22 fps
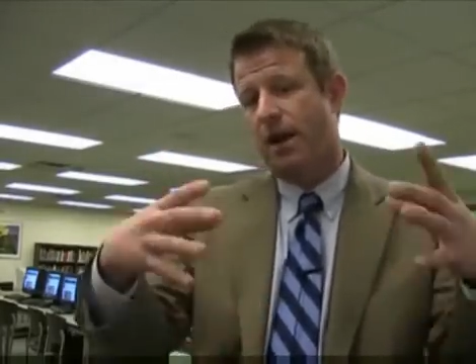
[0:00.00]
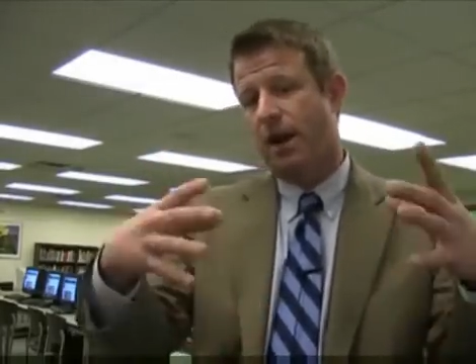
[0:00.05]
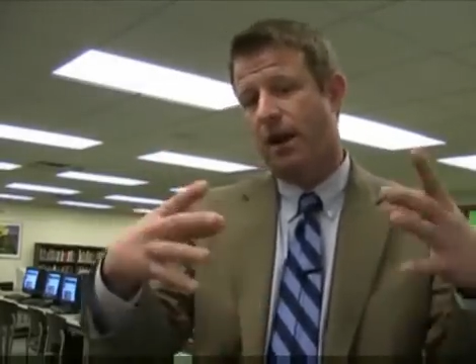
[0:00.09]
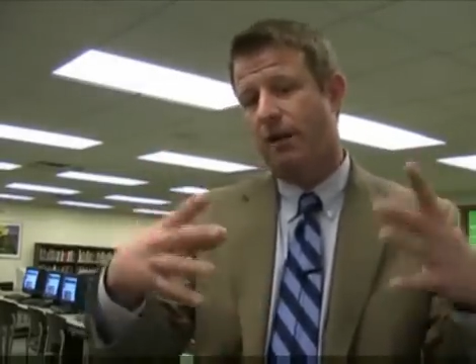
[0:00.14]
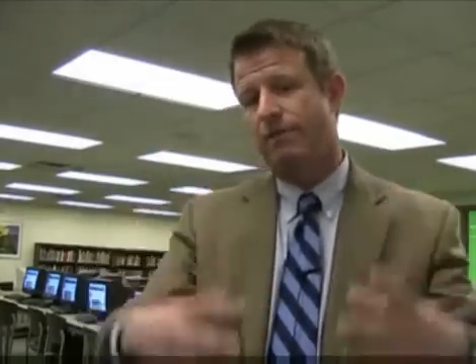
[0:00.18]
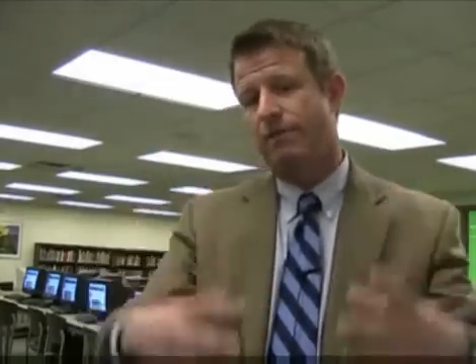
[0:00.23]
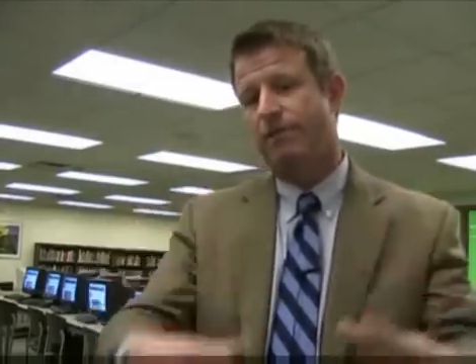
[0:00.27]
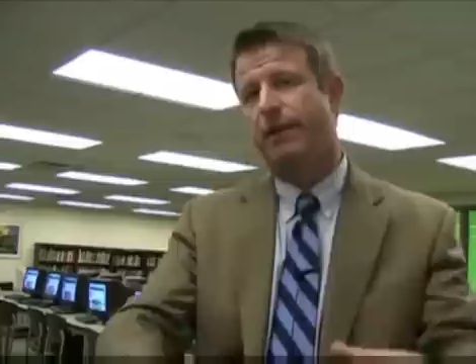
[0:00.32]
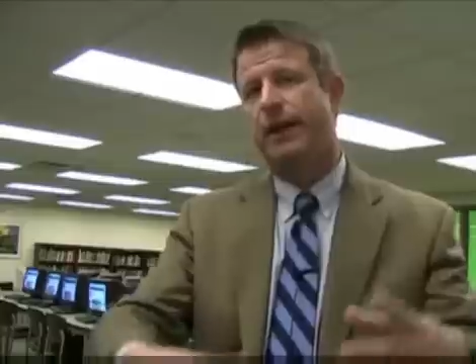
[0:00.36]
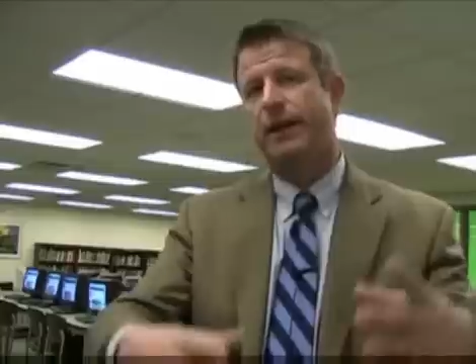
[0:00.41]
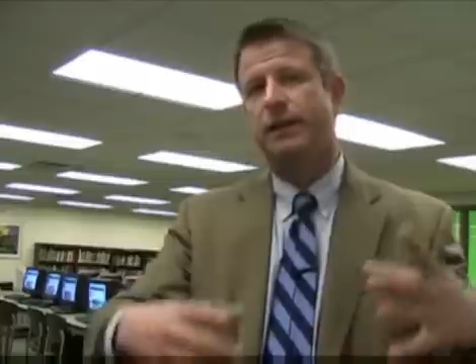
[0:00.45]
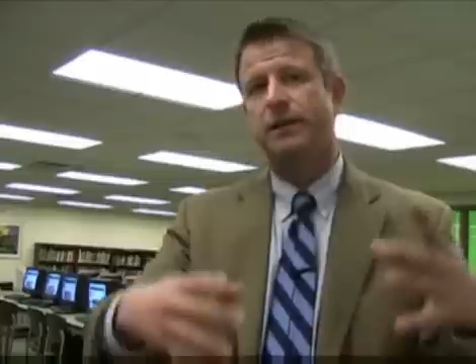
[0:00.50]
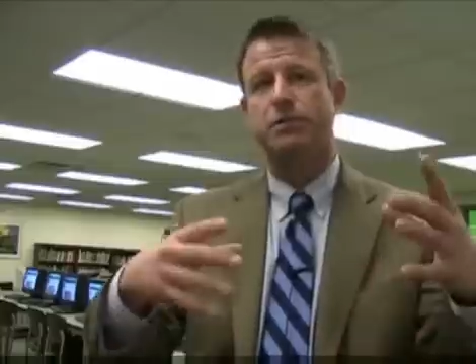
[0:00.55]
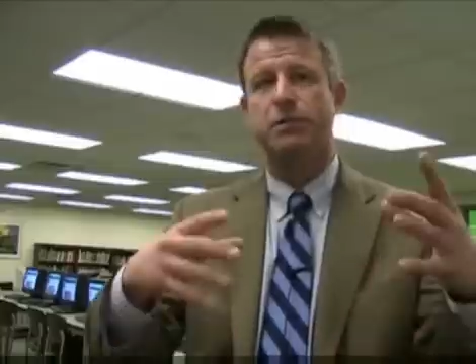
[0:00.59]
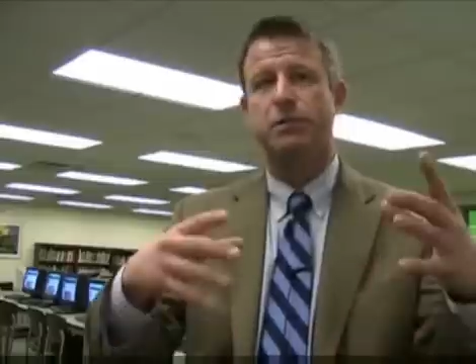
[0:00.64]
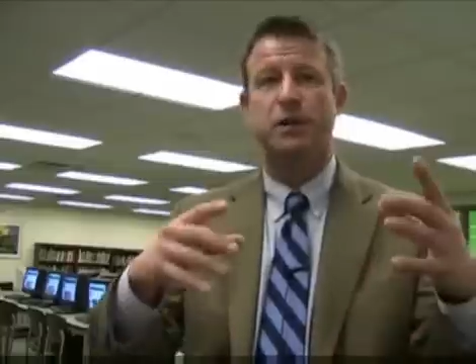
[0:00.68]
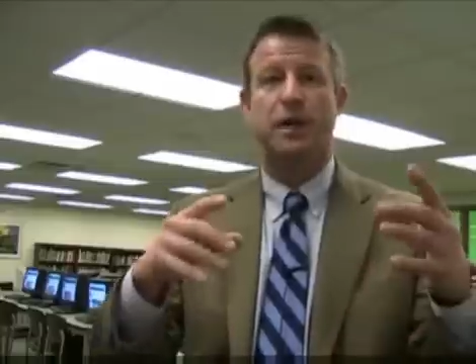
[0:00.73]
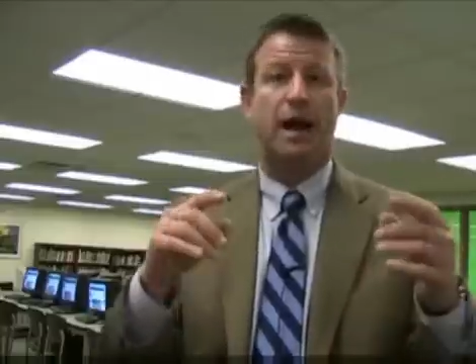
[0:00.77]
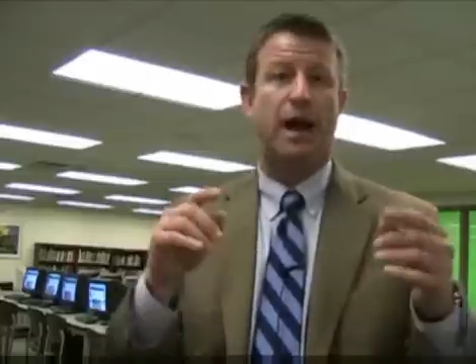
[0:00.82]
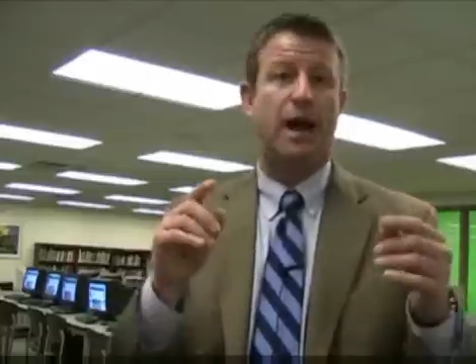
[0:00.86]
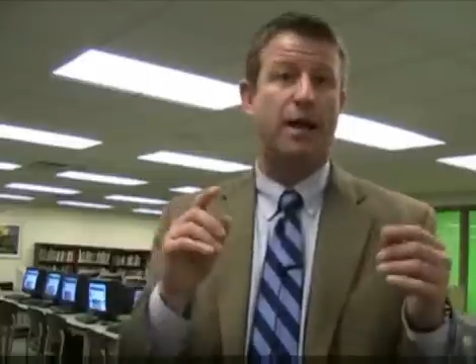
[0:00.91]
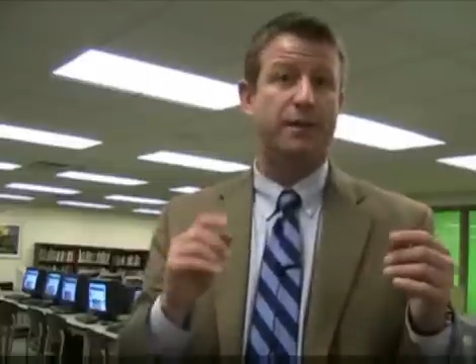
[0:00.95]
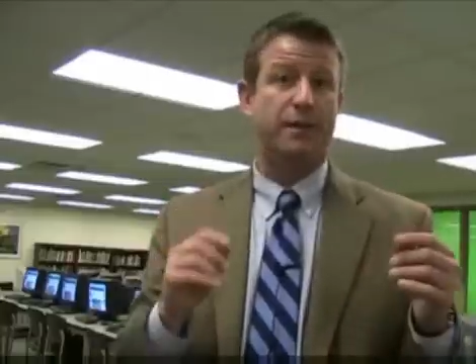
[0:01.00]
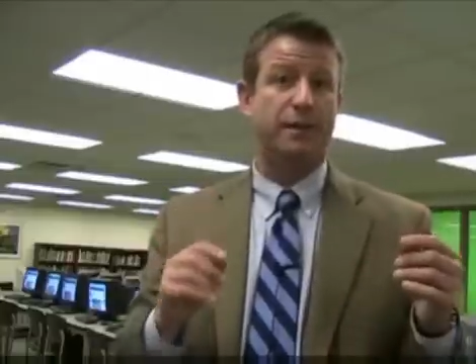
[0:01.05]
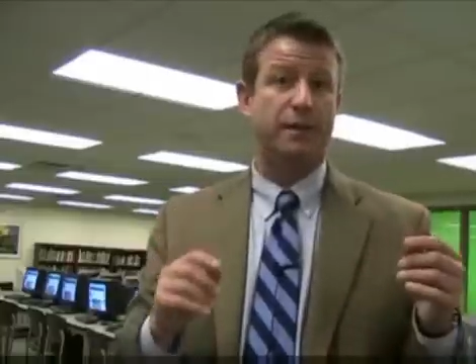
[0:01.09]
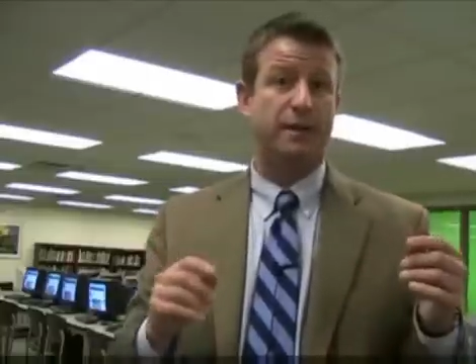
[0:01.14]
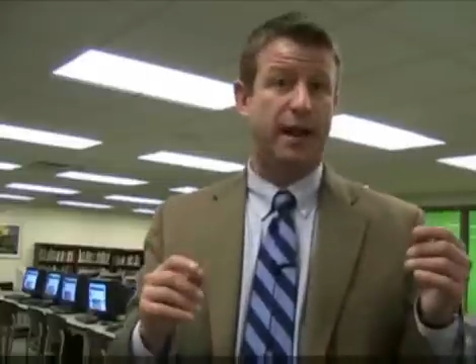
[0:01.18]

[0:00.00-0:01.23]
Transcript: available on the